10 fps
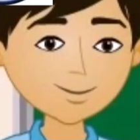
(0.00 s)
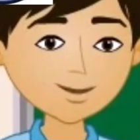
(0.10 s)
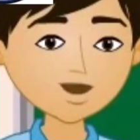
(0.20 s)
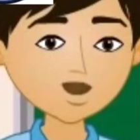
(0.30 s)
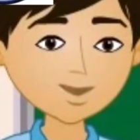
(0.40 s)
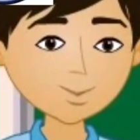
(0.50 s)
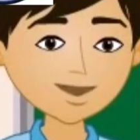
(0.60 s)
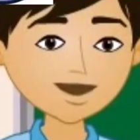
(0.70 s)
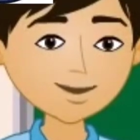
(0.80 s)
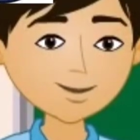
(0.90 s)
let us
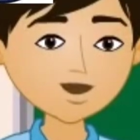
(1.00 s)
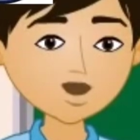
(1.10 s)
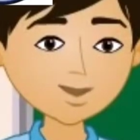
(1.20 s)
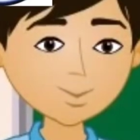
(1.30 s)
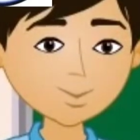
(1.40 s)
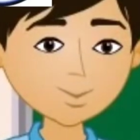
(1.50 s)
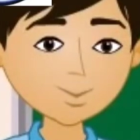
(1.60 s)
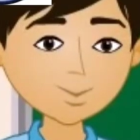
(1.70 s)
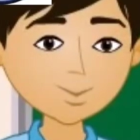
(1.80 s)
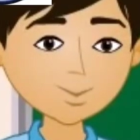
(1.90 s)
take an example.
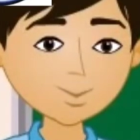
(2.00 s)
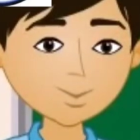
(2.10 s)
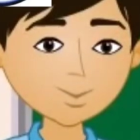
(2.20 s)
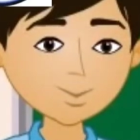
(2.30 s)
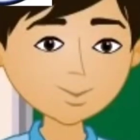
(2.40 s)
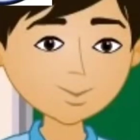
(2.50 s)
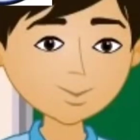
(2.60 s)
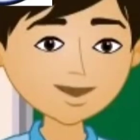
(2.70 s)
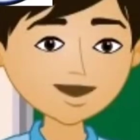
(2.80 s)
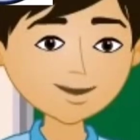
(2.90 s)

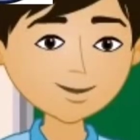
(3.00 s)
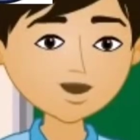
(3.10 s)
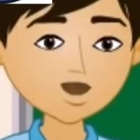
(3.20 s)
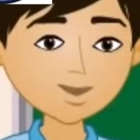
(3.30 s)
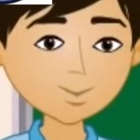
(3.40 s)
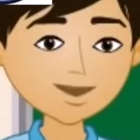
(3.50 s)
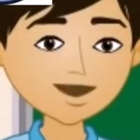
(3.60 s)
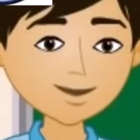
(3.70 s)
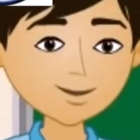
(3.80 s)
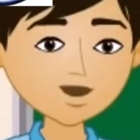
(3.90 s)
You are seeing
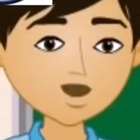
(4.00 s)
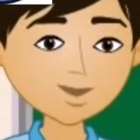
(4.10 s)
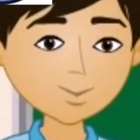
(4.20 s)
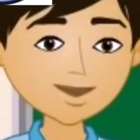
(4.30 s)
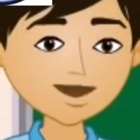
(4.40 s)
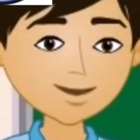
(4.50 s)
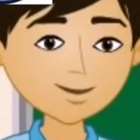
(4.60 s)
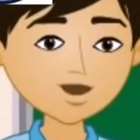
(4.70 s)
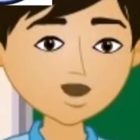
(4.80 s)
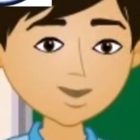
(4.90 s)
this cuboid which
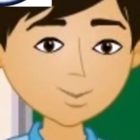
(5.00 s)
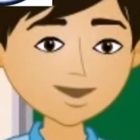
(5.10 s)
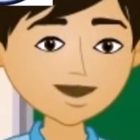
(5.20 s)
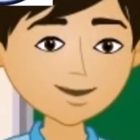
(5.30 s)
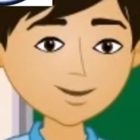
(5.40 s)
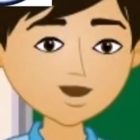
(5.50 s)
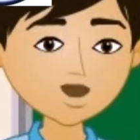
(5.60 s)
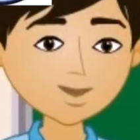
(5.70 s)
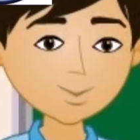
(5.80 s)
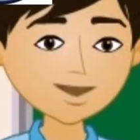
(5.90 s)
has length
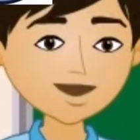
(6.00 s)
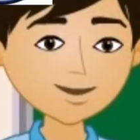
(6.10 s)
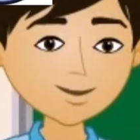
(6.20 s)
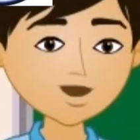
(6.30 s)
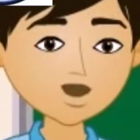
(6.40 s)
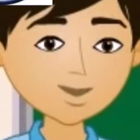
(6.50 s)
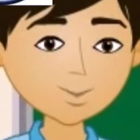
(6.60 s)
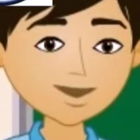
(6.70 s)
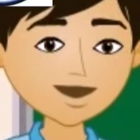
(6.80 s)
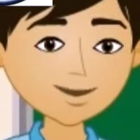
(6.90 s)
equals to 6
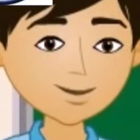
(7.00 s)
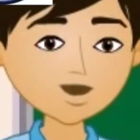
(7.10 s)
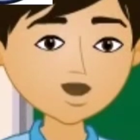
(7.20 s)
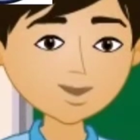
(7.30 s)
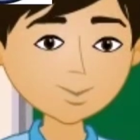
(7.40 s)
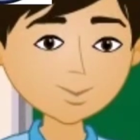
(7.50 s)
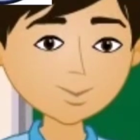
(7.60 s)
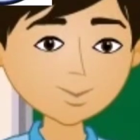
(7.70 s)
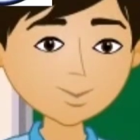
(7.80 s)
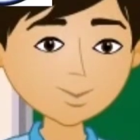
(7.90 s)
centimeters,
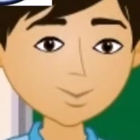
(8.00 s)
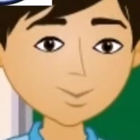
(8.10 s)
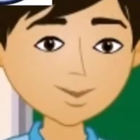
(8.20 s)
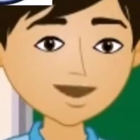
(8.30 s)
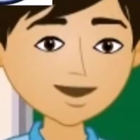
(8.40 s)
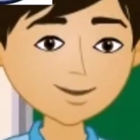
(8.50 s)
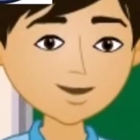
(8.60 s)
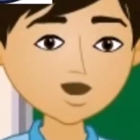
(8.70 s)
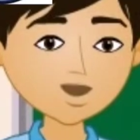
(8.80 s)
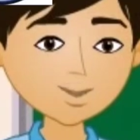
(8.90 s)
breadth
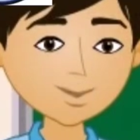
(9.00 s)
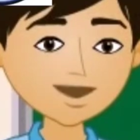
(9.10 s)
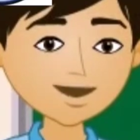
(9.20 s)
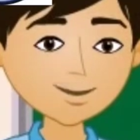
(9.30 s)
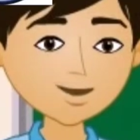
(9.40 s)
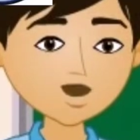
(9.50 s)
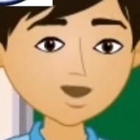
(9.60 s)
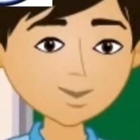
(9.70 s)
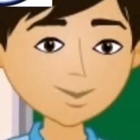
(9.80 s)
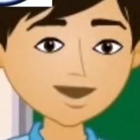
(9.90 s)
equals to 3
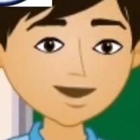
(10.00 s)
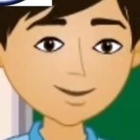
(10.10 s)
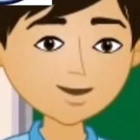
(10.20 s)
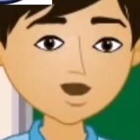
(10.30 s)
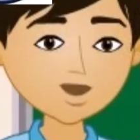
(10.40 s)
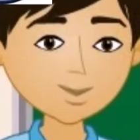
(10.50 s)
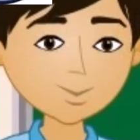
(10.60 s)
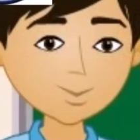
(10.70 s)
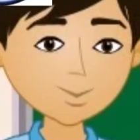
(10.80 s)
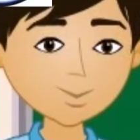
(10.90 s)
centimeters,
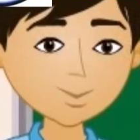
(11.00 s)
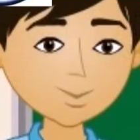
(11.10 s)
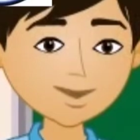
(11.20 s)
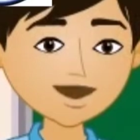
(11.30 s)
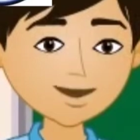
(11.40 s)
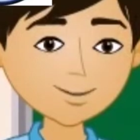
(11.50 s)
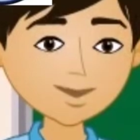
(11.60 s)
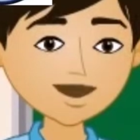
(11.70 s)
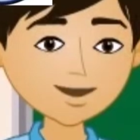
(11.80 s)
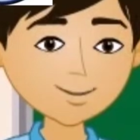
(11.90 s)
and
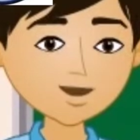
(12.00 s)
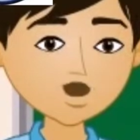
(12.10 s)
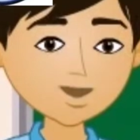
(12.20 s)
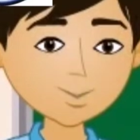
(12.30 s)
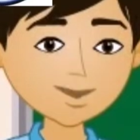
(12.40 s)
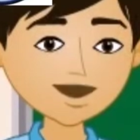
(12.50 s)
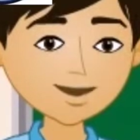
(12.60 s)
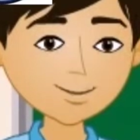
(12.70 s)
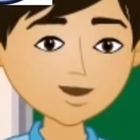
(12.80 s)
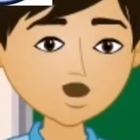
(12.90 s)
height equals to 4
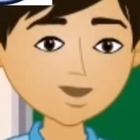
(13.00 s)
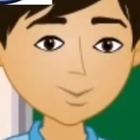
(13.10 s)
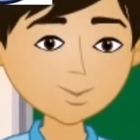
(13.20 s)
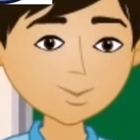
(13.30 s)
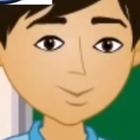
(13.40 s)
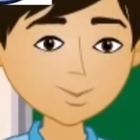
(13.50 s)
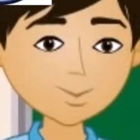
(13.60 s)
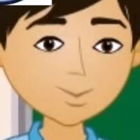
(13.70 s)
centimeters.